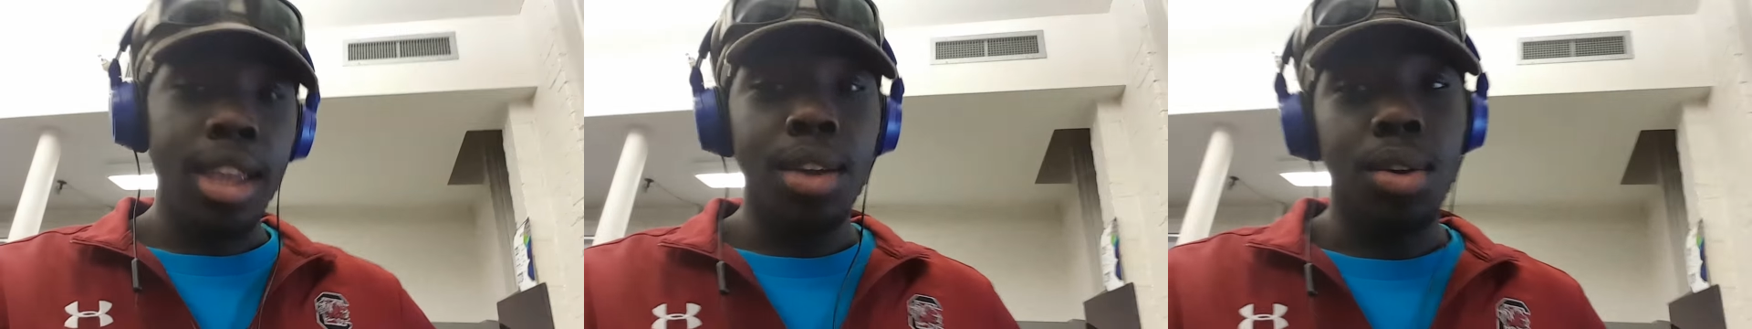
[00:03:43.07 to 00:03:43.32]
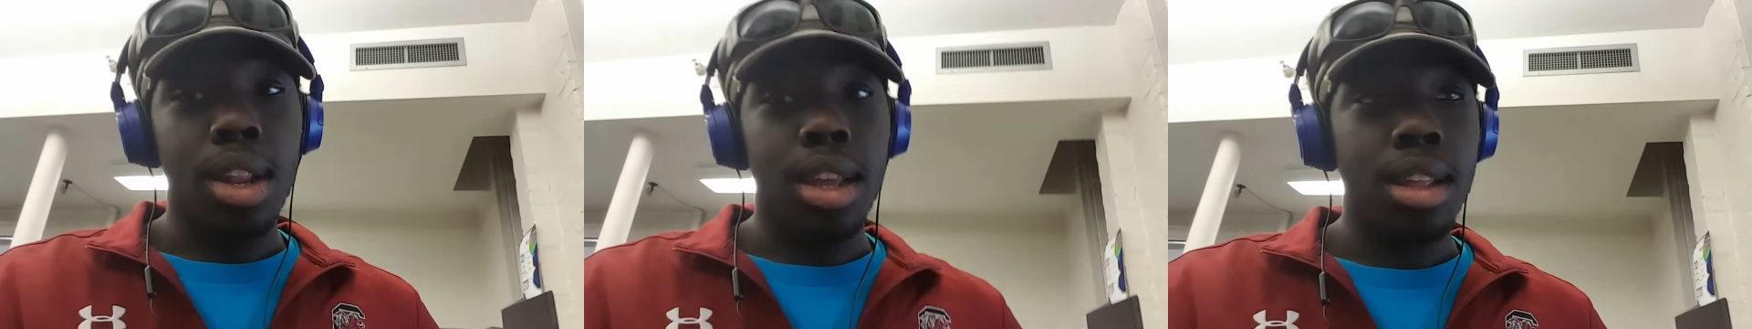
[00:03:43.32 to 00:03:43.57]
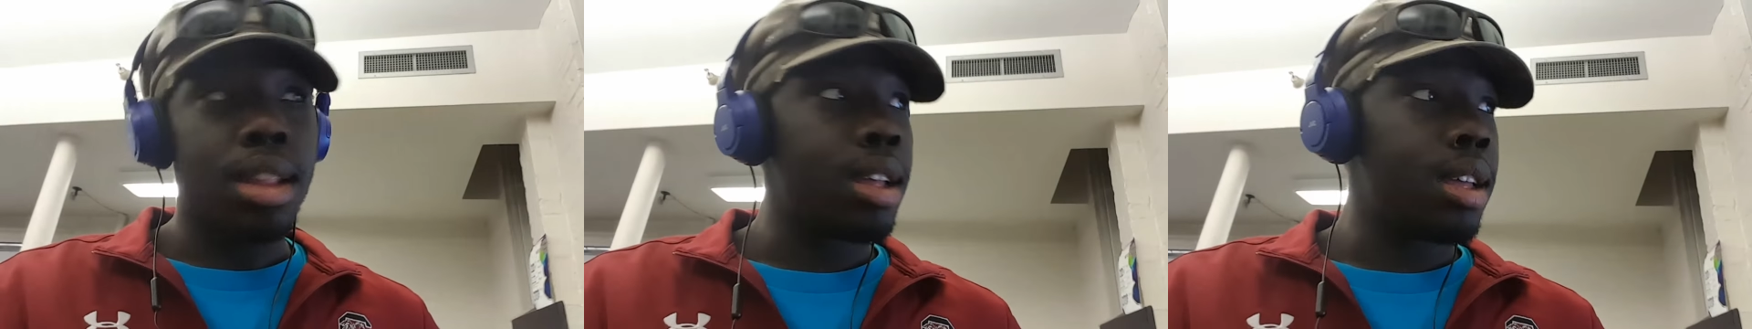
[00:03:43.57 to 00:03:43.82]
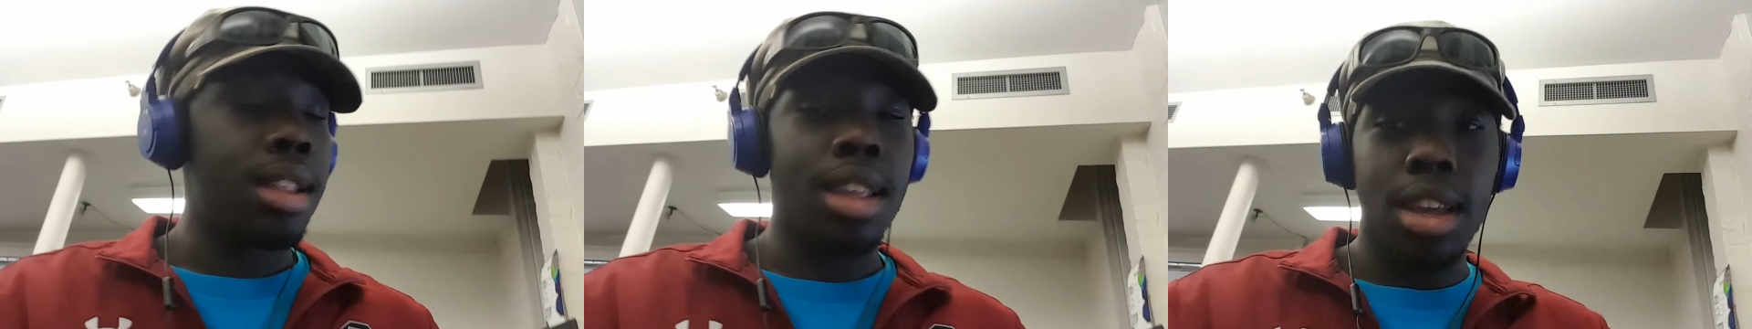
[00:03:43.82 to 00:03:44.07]
here it
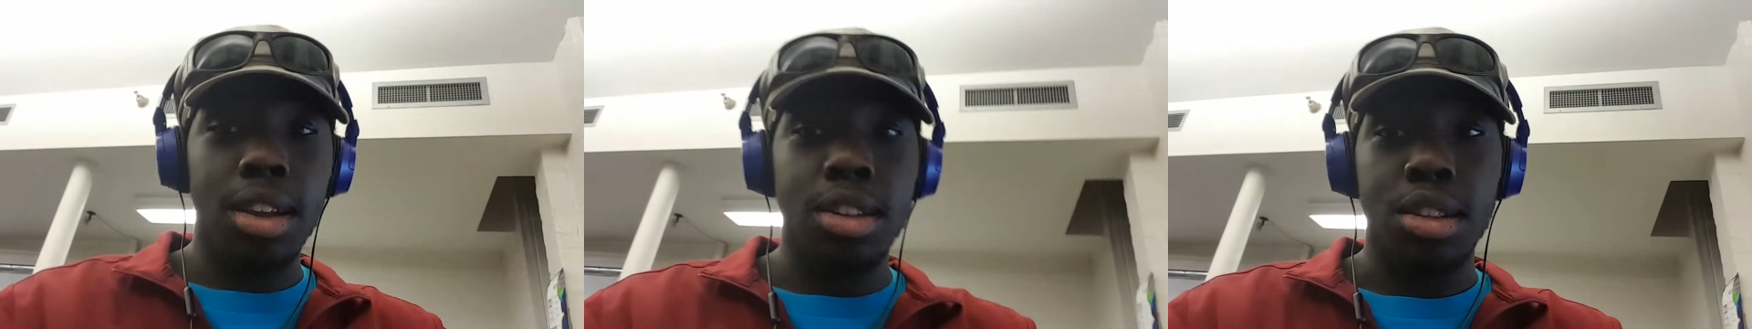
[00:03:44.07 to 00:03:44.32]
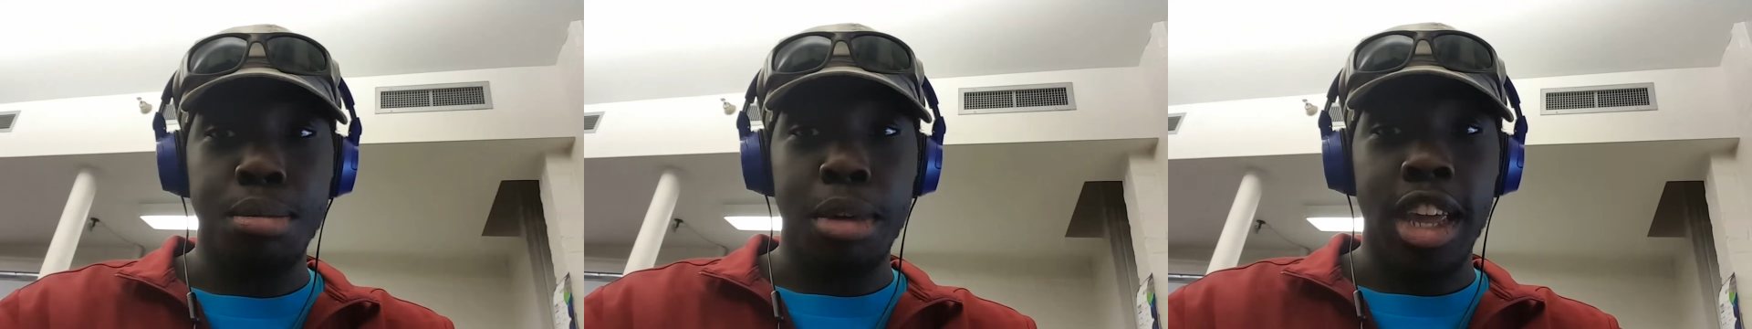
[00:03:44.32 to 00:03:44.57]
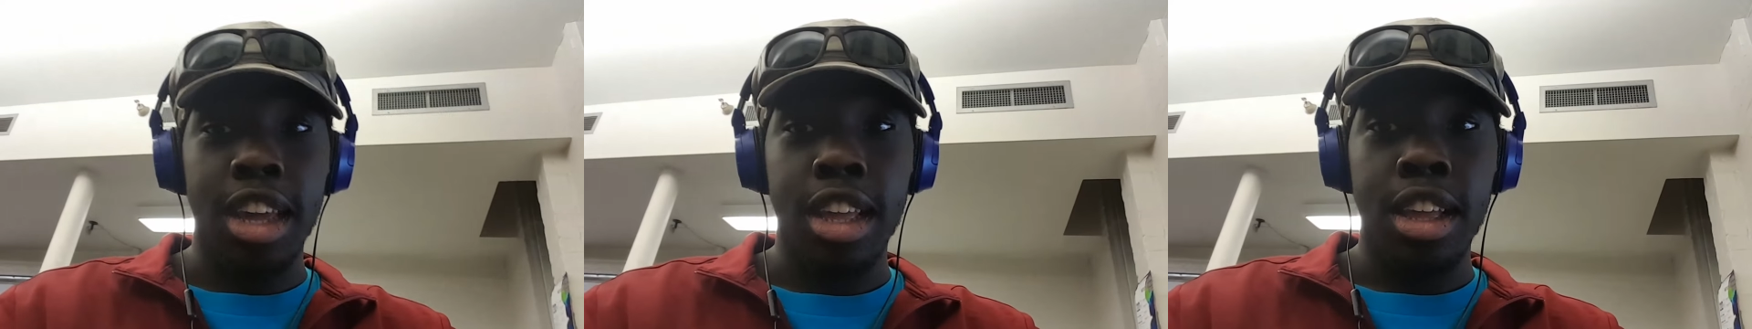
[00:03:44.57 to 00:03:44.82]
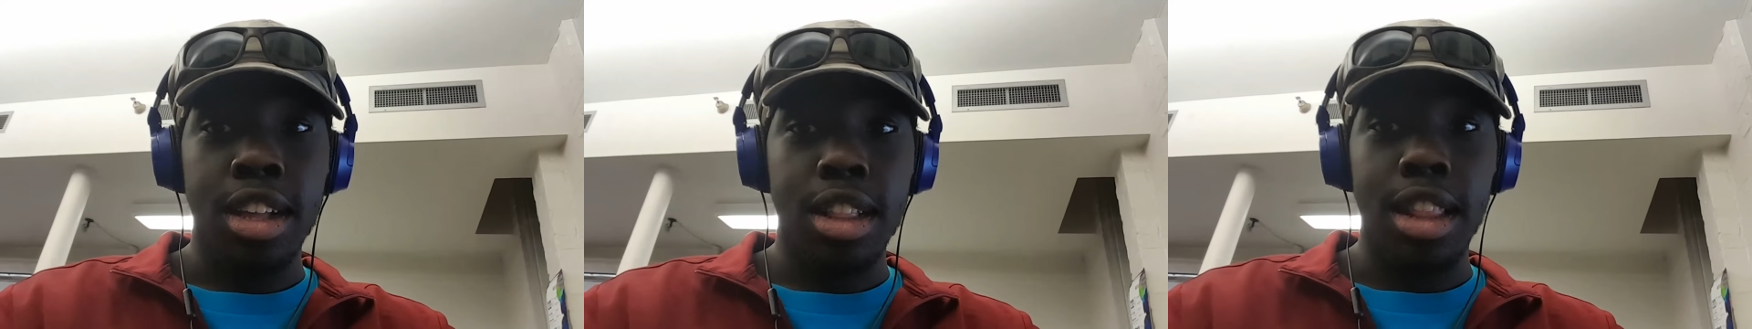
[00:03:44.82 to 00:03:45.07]
is. Here's me
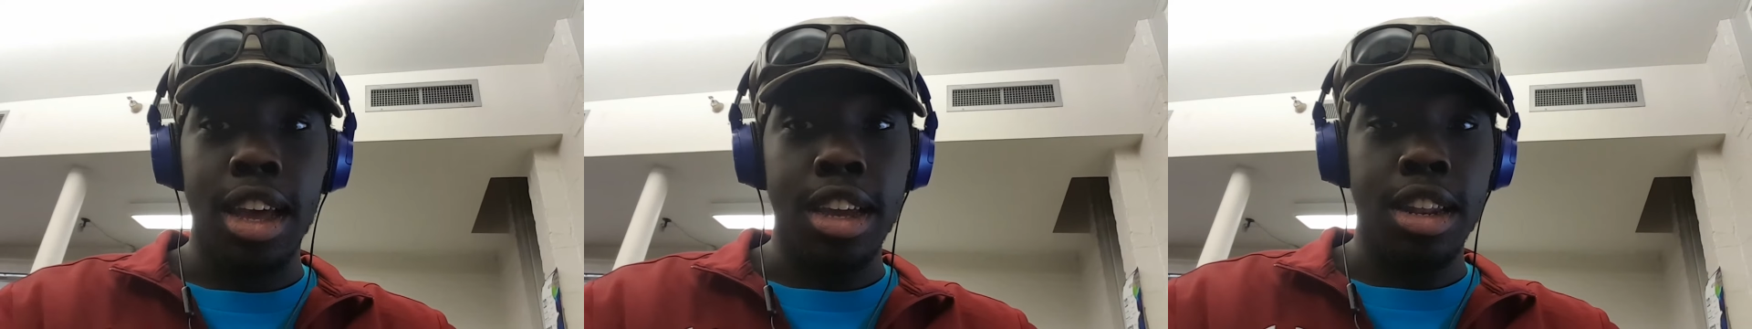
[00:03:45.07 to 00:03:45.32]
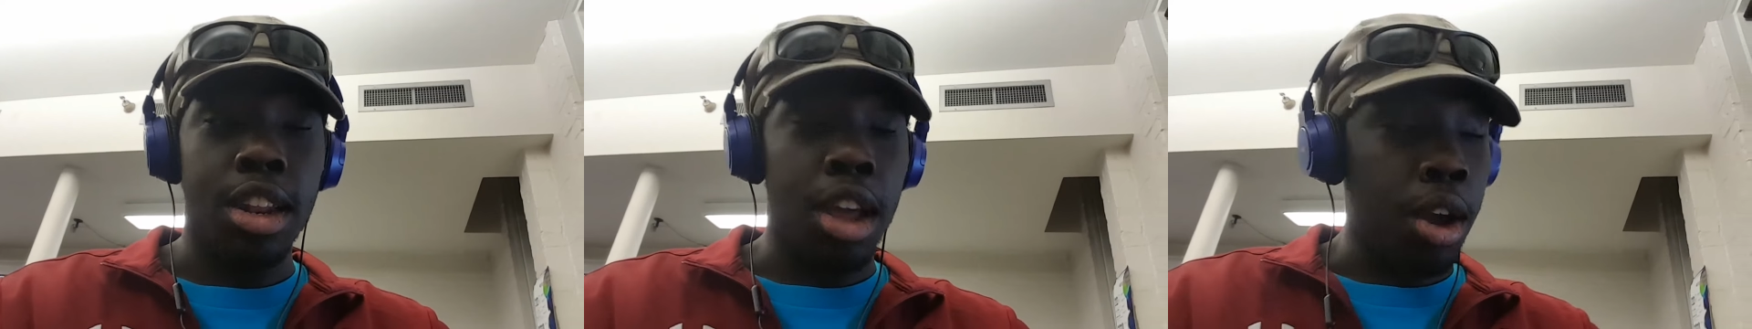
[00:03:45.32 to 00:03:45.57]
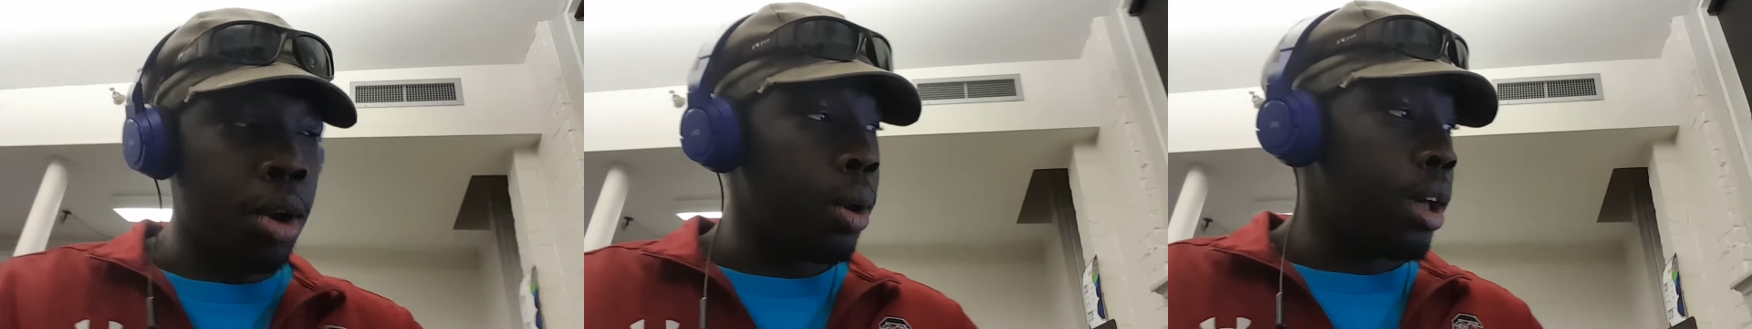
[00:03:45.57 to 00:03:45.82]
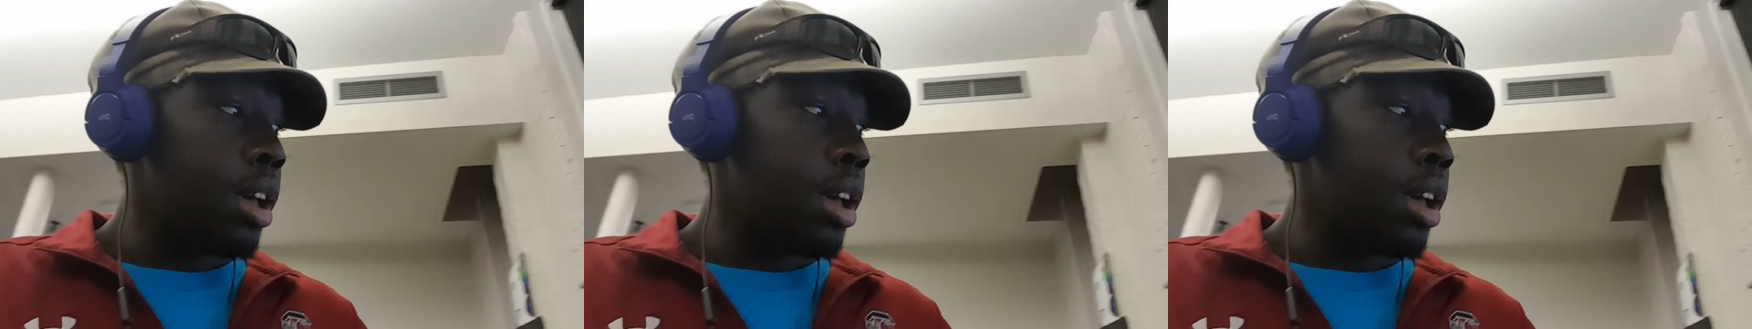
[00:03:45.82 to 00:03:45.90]
letting you know